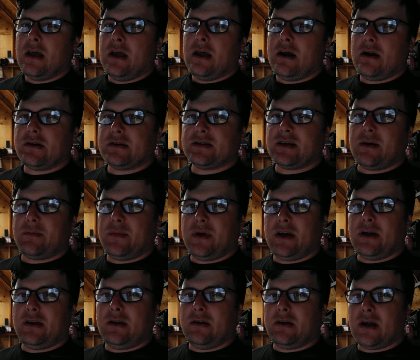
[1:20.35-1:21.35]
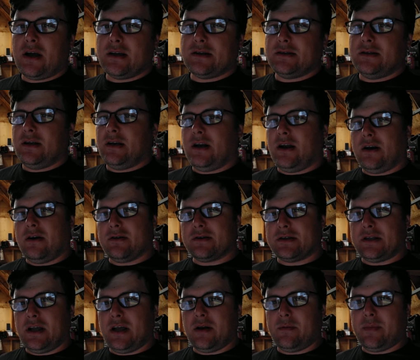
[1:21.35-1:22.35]
Here's something that you guys need to
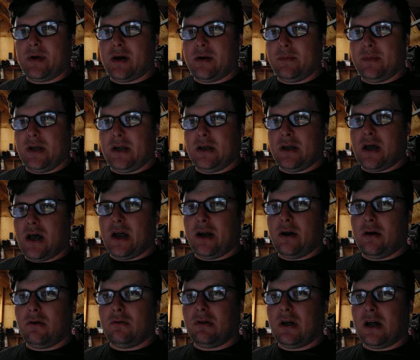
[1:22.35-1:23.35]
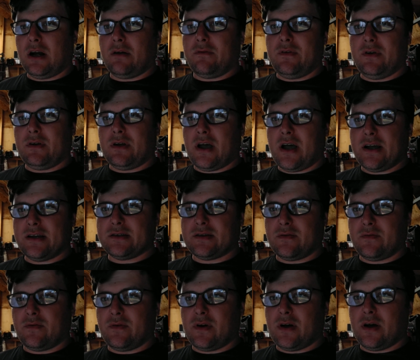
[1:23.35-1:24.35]
understand about me. I know a lot of you guys
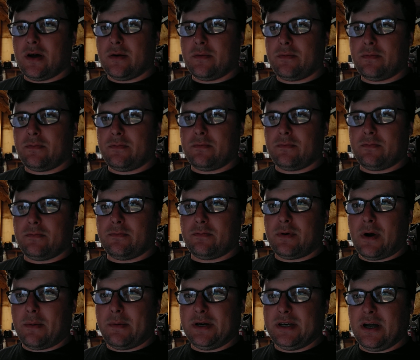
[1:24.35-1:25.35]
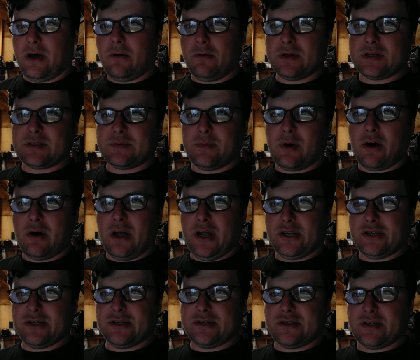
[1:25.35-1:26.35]
have probably dealt with small
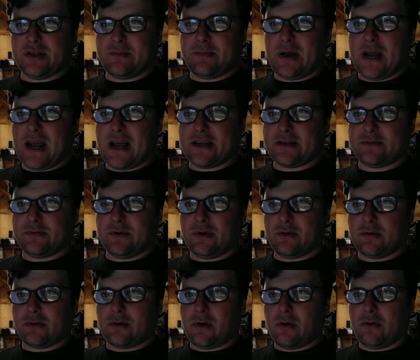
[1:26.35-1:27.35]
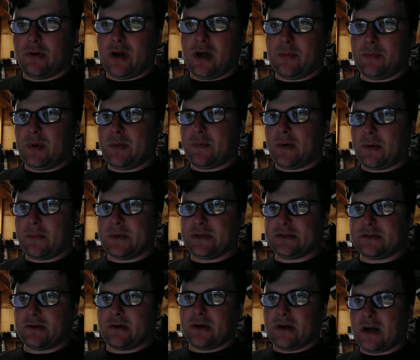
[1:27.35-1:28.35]
engines in the past when you were growing up. You probably
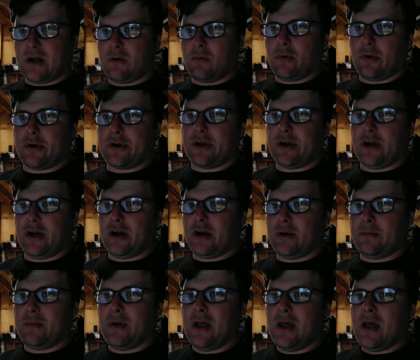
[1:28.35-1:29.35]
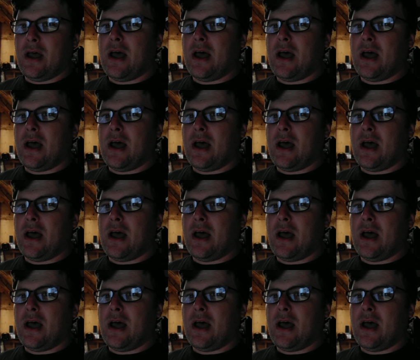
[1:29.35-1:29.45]
started out working on them.